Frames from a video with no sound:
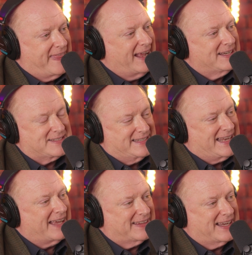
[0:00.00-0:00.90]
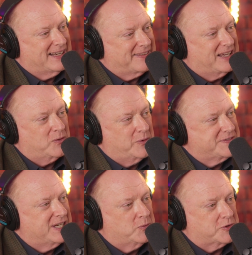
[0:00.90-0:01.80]
That is not the kind of thing we've
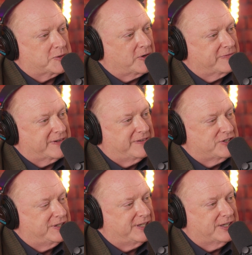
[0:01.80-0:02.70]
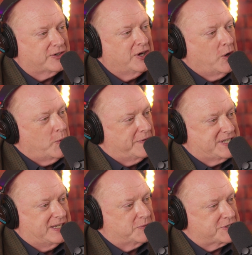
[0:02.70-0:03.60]
seen with the Perfect Vision Dinner. We've
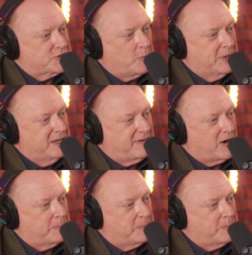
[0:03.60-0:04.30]
seen with so many of our